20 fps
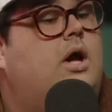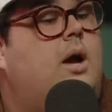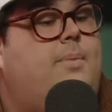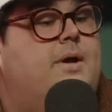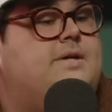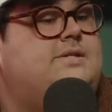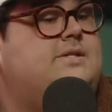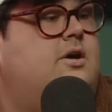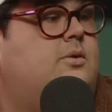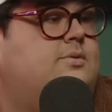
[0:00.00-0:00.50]
up,
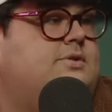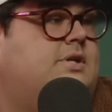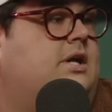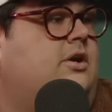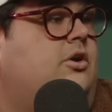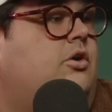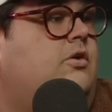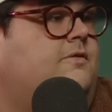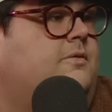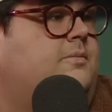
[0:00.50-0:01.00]
SNL was not
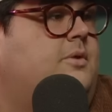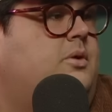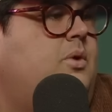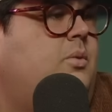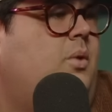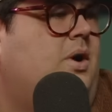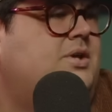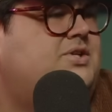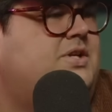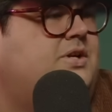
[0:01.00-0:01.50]
a goal for me.
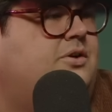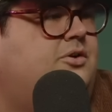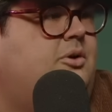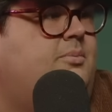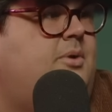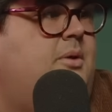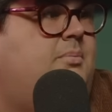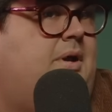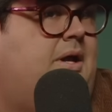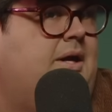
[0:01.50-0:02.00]
We watched it a
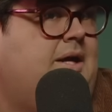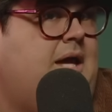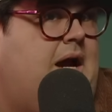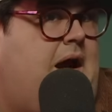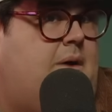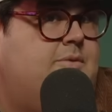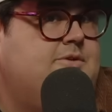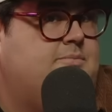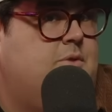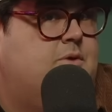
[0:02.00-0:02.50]
little bit, but
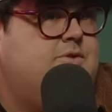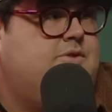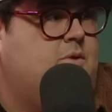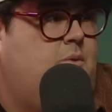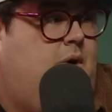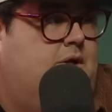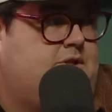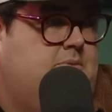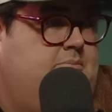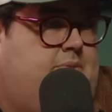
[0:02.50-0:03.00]
again, I was mostly
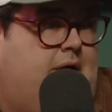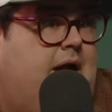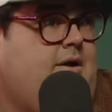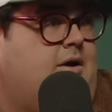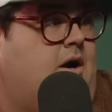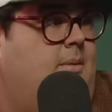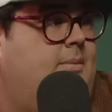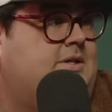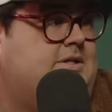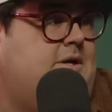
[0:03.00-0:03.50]
watching black
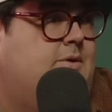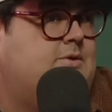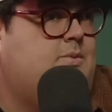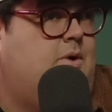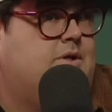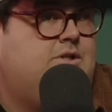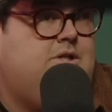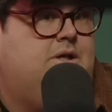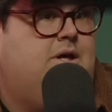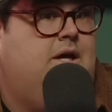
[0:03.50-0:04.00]
comics. I was
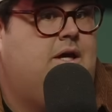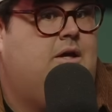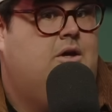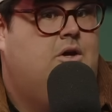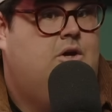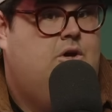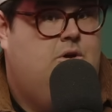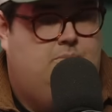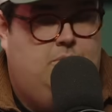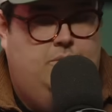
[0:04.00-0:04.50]
watching like
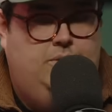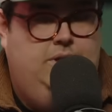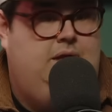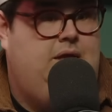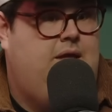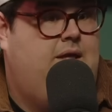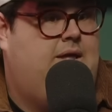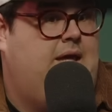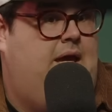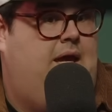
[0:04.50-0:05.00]

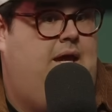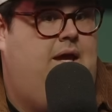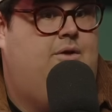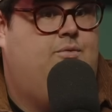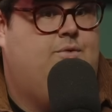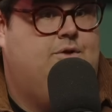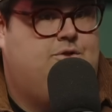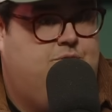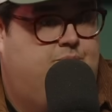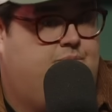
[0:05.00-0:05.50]
Monique
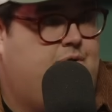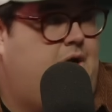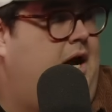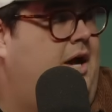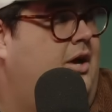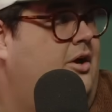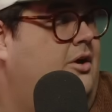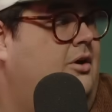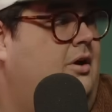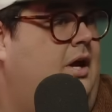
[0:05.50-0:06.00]
and Richard
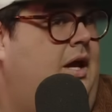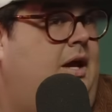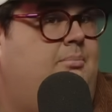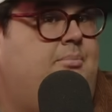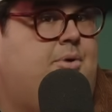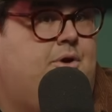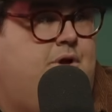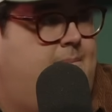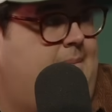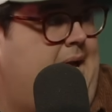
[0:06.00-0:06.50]
Pryor
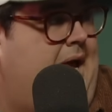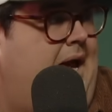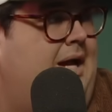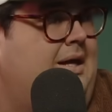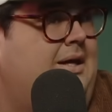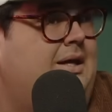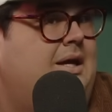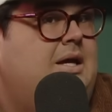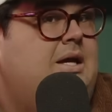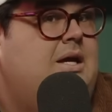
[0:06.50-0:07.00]
and Bernie
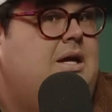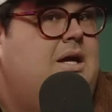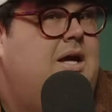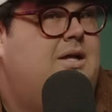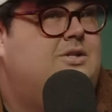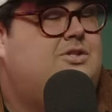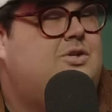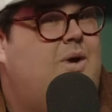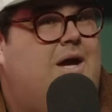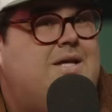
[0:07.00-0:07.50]
Mac.
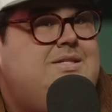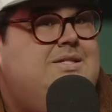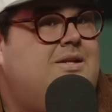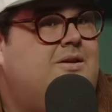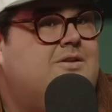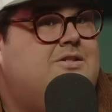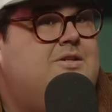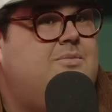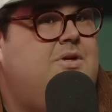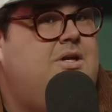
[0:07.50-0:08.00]
And so
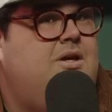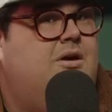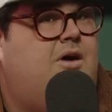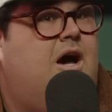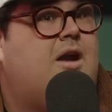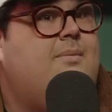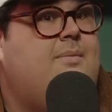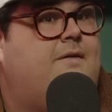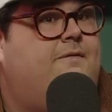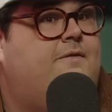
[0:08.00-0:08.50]
SNL to me, a
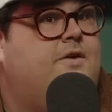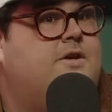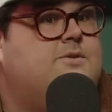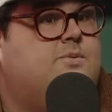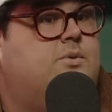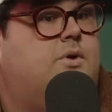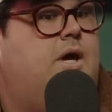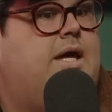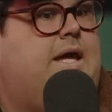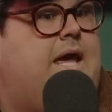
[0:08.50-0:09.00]
lot of my
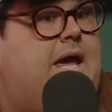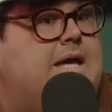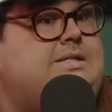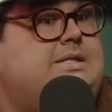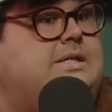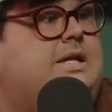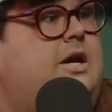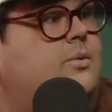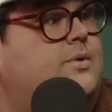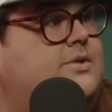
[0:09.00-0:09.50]
friends were like,
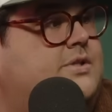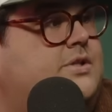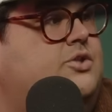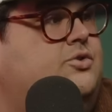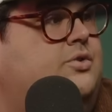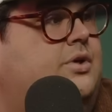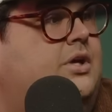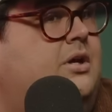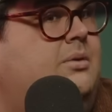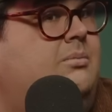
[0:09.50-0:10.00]
SNL was the
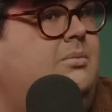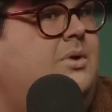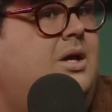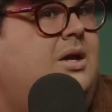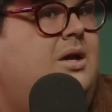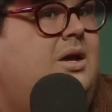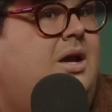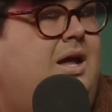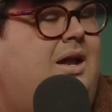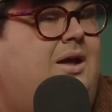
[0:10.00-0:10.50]
dream.
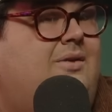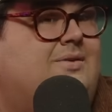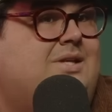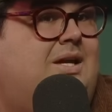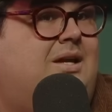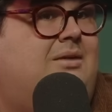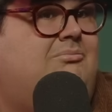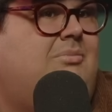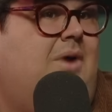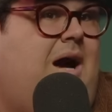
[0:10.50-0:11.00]
And I was
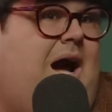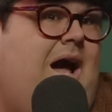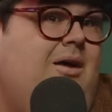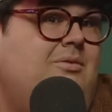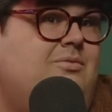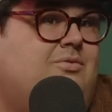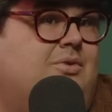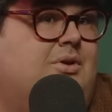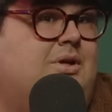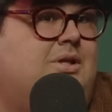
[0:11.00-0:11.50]
like,
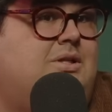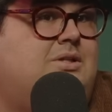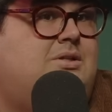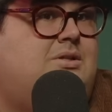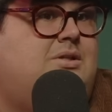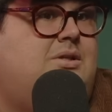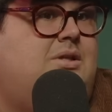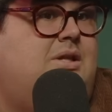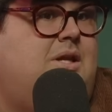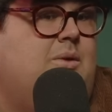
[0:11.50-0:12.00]
I really
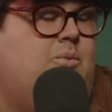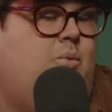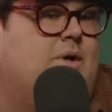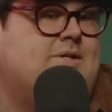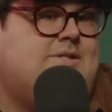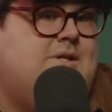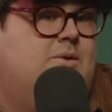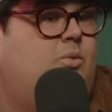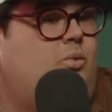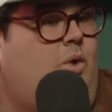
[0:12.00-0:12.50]

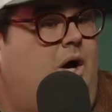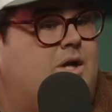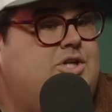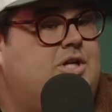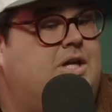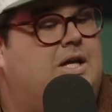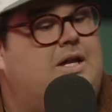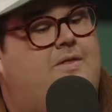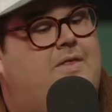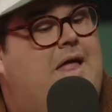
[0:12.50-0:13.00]
wasn't
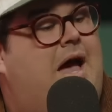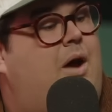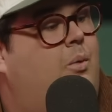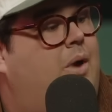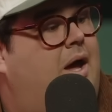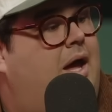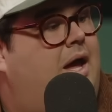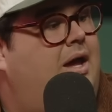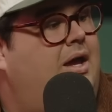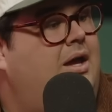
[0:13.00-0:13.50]
watching it in that
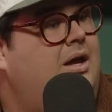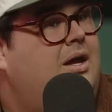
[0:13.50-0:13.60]
way.